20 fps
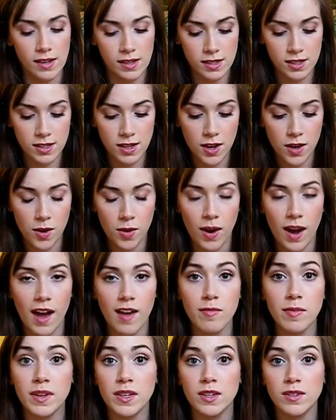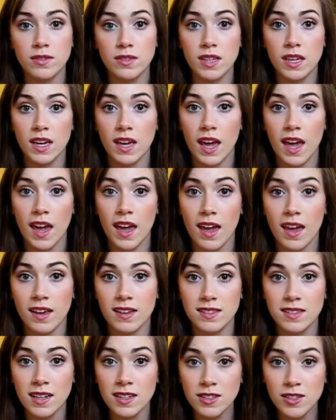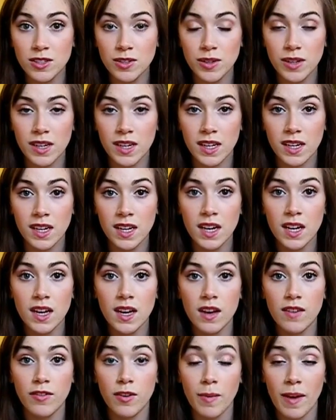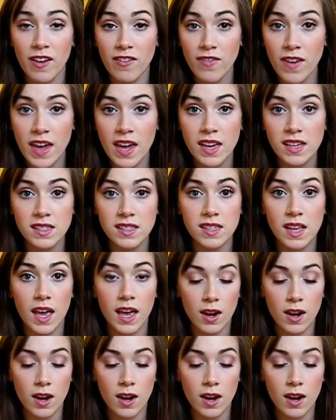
So I've been using a sunscreen for my face,